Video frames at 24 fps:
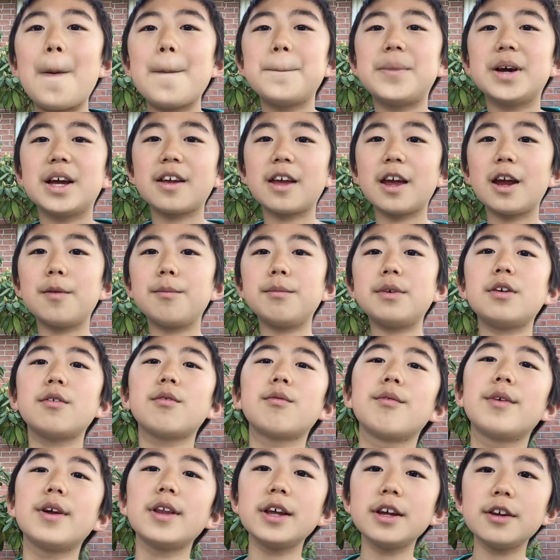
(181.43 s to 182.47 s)
but can be
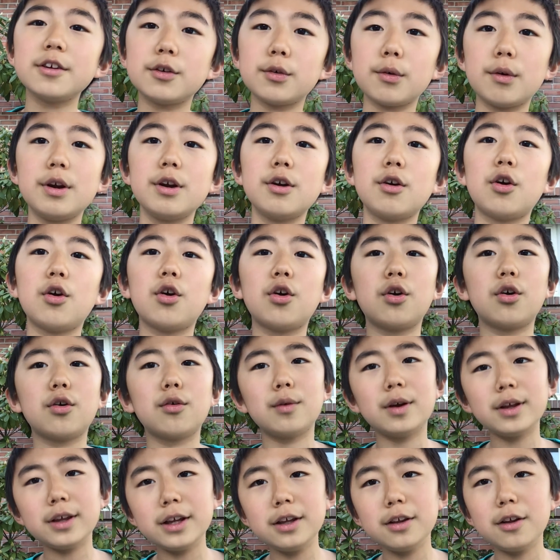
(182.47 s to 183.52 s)
really short or
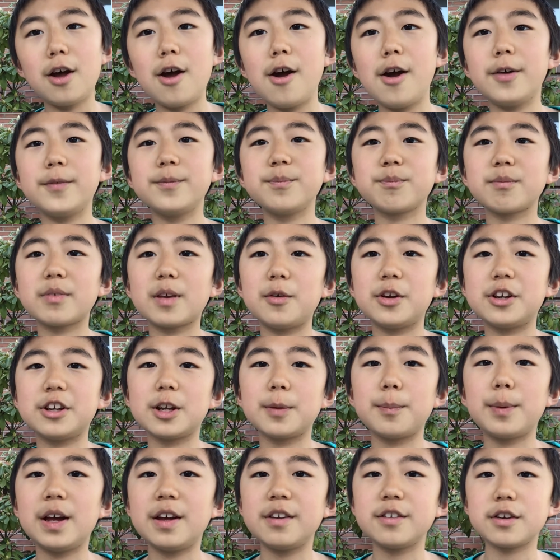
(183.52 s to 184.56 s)
really long, which
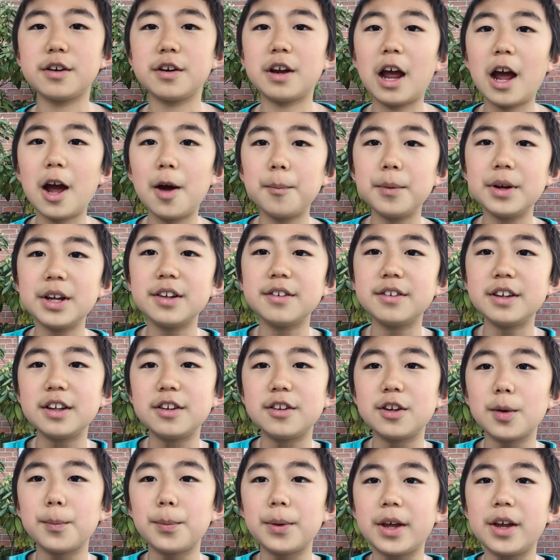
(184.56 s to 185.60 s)
depends on how many seeds
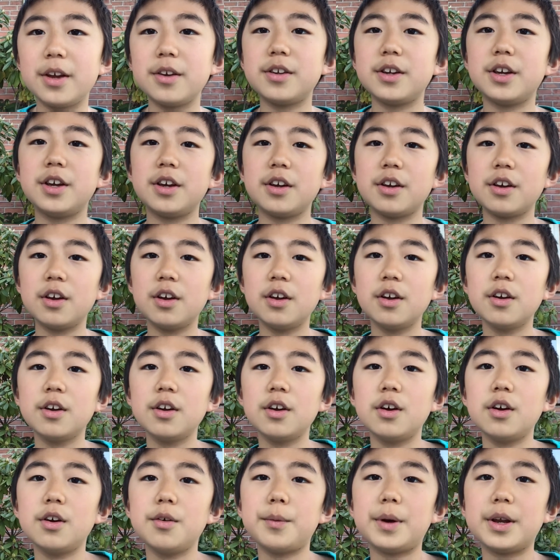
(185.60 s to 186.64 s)
you're planting
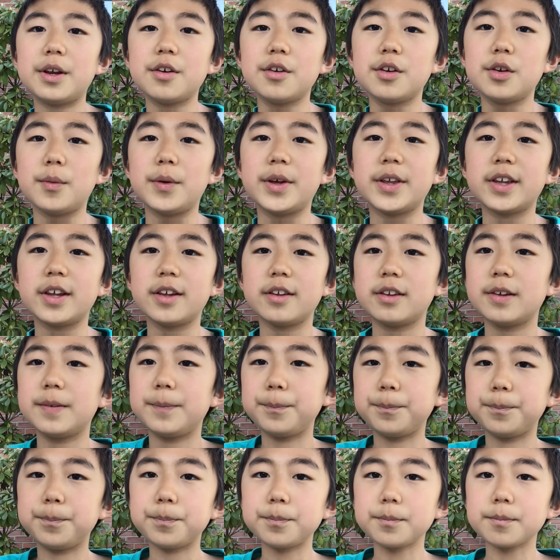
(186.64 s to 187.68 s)
when you're doing this.
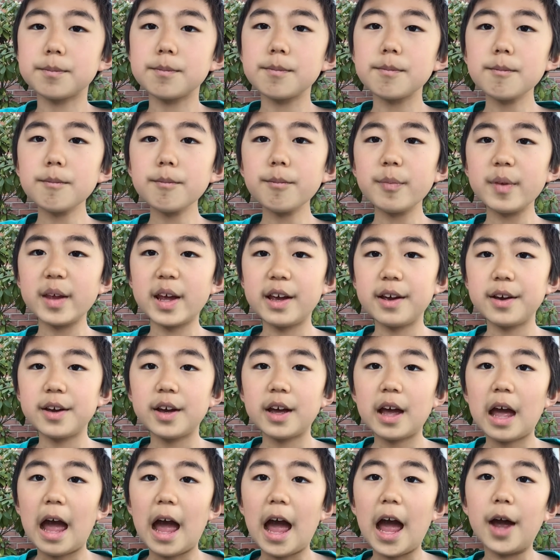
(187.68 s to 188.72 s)

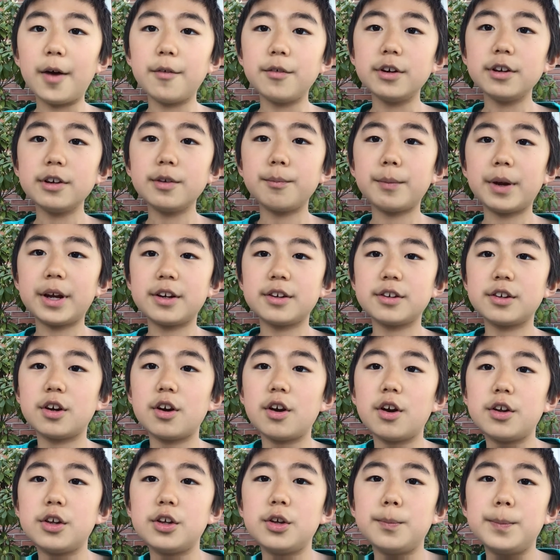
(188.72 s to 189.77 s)
I would make
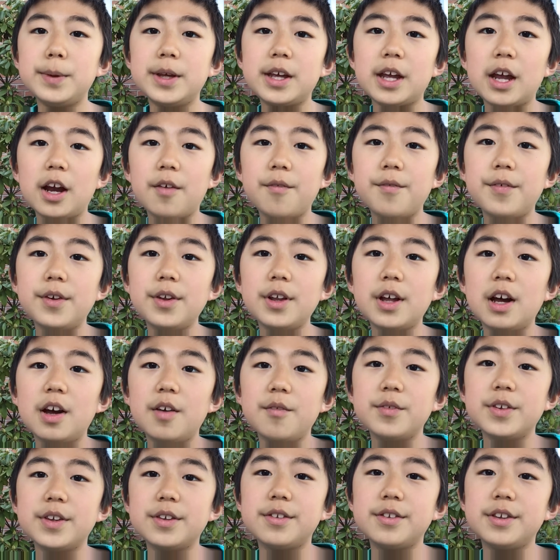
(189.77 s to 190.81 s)
sure you be careful
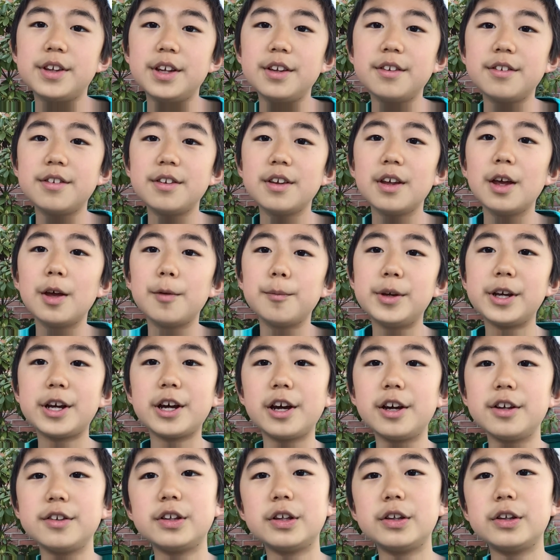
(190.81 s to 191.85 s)
of the seeds
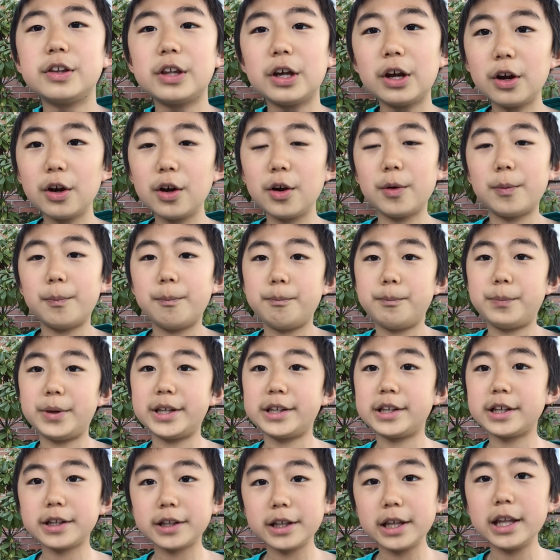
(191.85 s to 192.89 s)
because they're
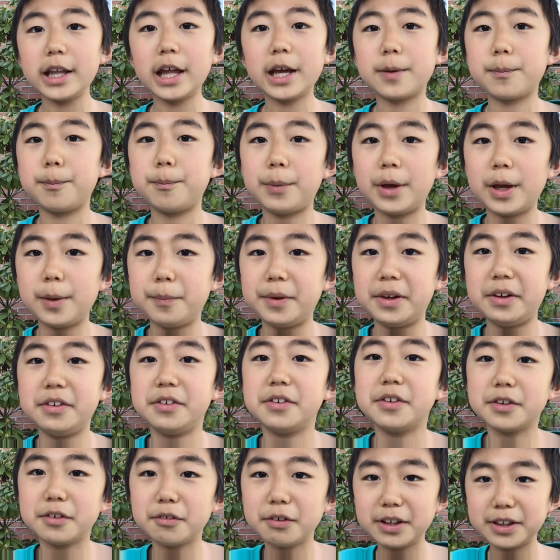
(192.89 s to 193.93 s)
basically like babies.
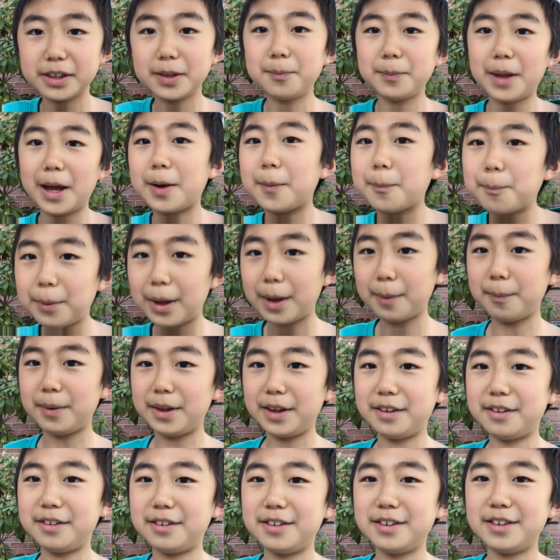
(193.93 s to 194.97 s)
Treat them like babies,